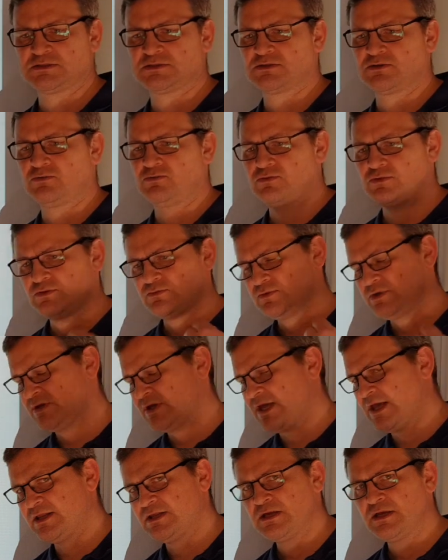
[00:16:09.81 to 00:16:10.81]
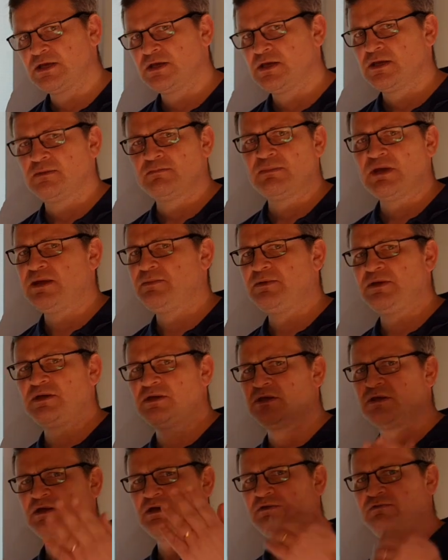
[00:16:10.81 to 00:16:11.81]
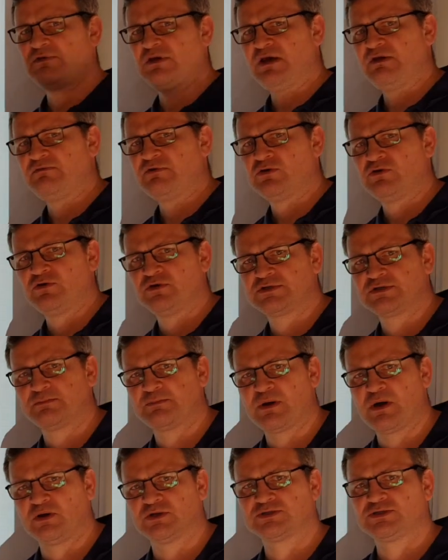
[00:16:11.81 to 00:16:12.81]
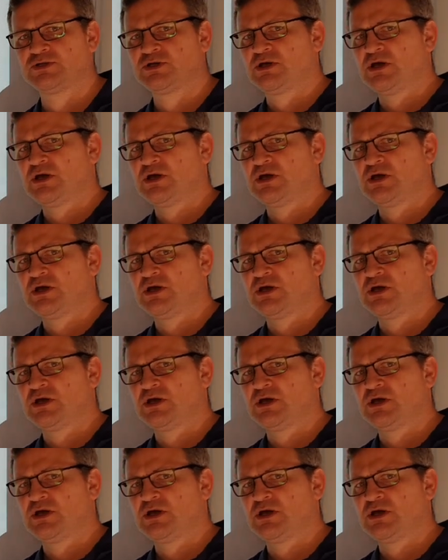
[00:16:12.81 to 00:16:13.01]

So you can, maybe if you ever heard about